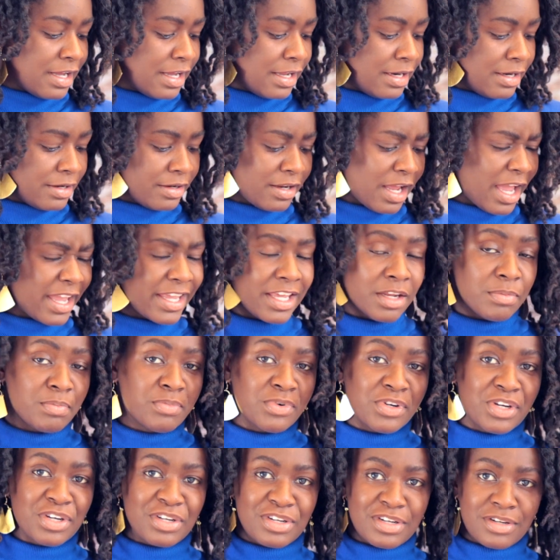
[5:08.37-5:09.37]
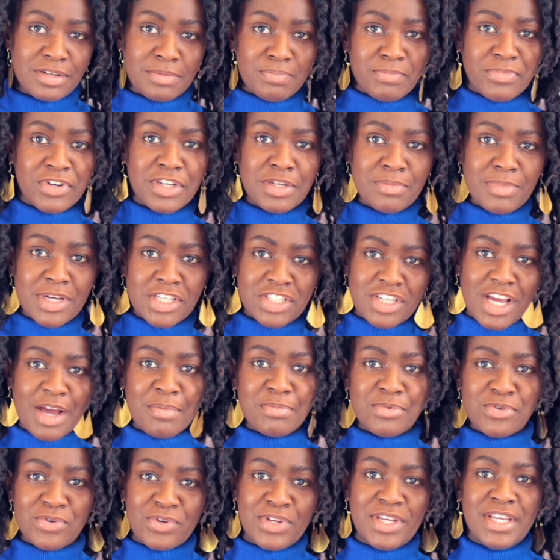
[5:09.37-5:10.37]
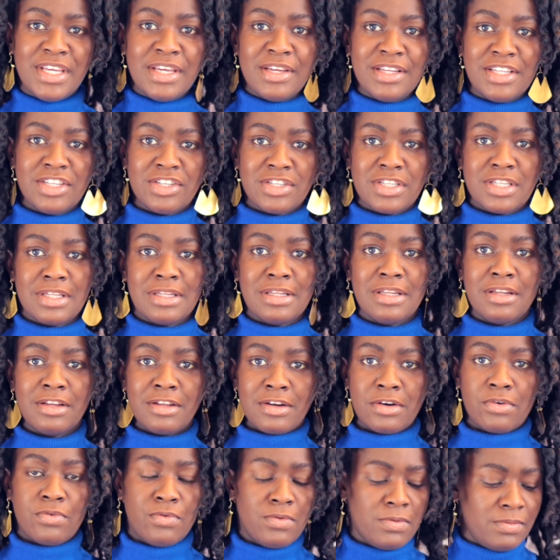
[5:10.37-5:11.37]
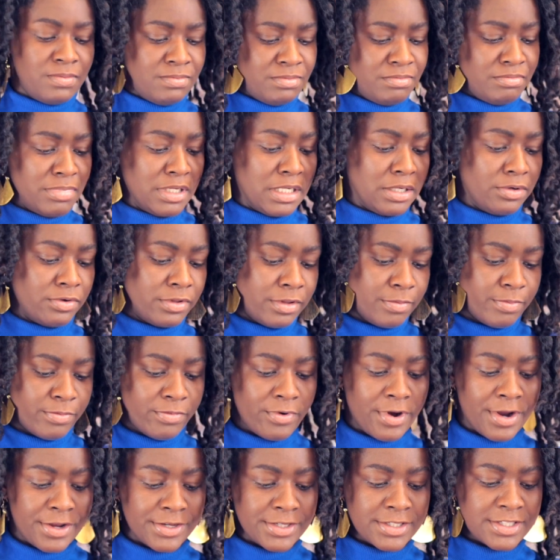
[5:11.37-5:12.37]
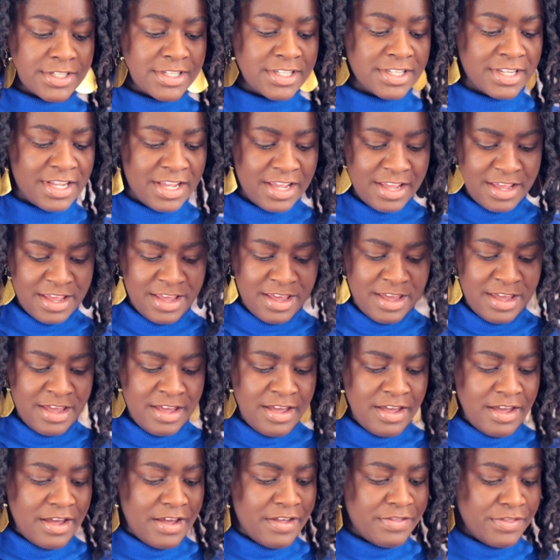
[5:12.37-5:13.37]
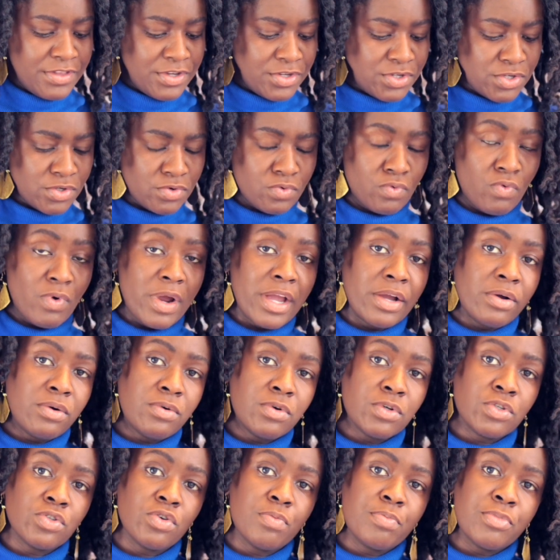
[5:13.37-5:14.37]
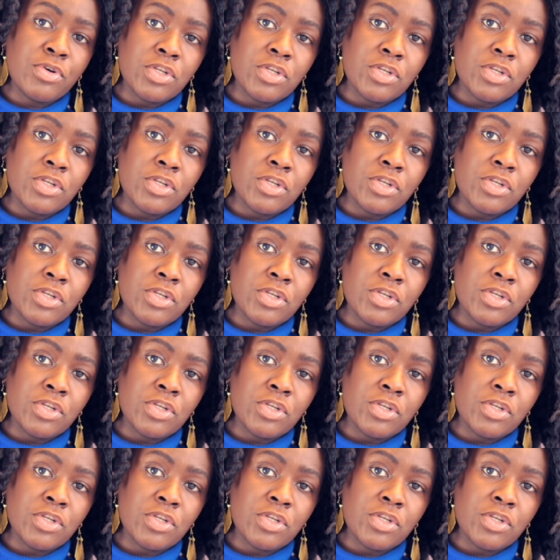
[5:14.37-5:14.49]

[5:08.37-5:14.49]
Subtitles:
I can put it pretty much up to here, just a little below the breasts. And they should work also